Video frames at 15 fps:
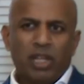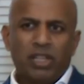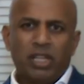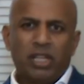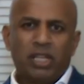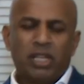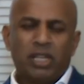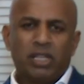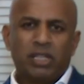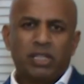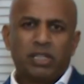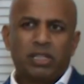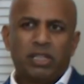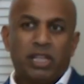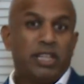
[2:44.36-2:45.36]

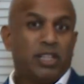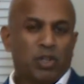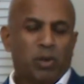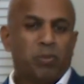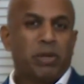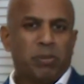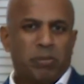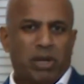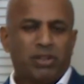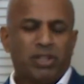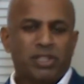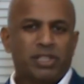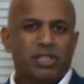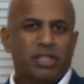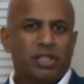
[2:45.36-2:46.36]
he told me about
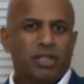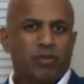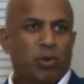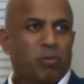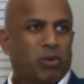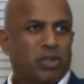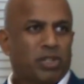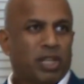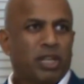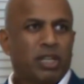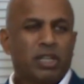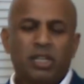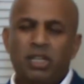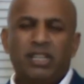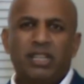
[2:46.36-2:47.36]
this robotic.